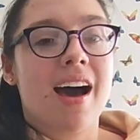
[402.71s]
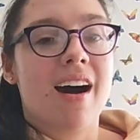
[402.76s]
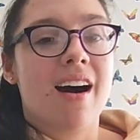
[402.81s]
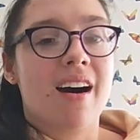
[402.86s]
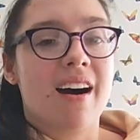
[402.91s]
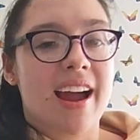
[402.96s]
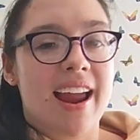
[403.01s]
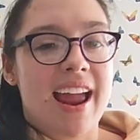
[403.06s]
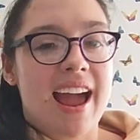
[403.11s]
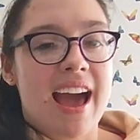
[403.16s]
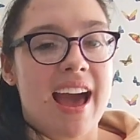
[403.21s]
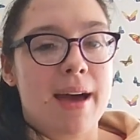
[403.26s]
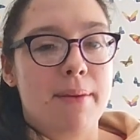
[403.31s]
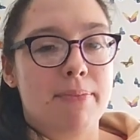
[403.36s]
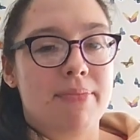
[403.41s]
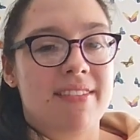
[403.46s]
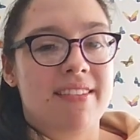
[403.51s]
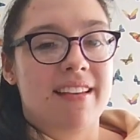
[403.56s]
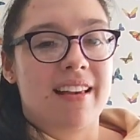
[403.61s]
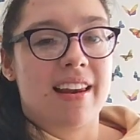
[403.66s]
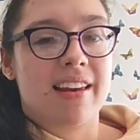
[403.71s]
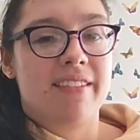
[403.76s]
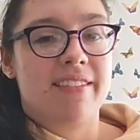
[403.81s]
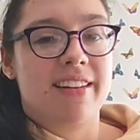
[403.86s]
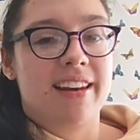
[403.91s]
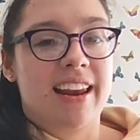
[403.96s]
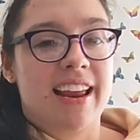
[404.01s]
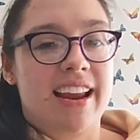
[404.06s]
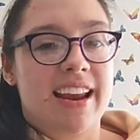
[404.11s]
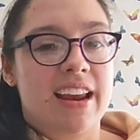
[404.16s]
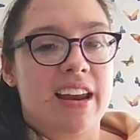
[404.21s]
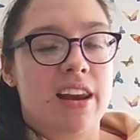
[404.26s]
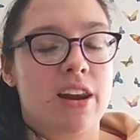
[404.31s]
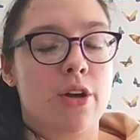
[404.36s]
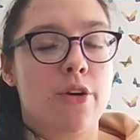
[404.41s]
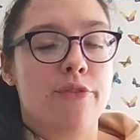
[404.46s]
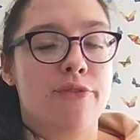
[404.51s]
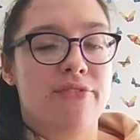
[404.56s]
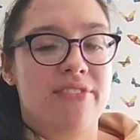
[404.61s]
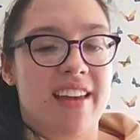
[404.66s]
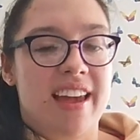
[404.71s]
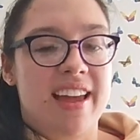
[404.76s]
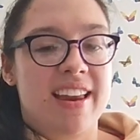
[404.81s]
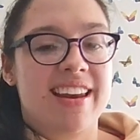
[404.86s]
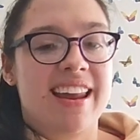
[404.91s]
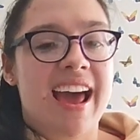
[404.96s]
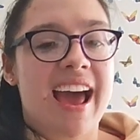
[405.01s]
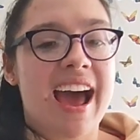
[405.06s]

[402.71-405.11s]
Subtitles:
I absolutely loved it.